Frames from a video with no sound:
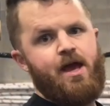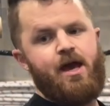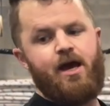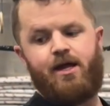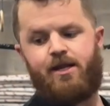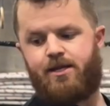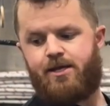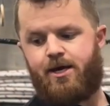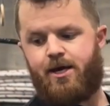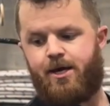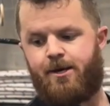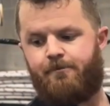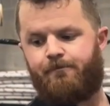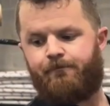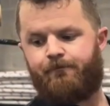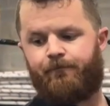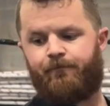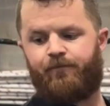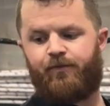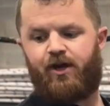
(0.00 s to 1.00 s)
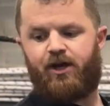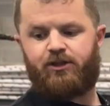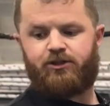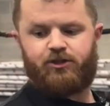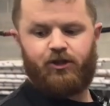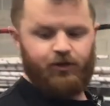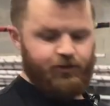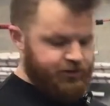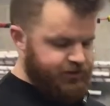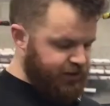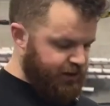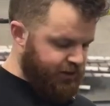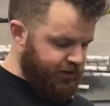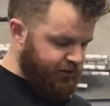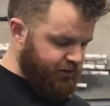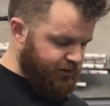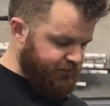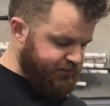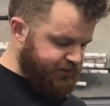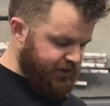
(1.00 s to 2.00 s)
and then I started taking off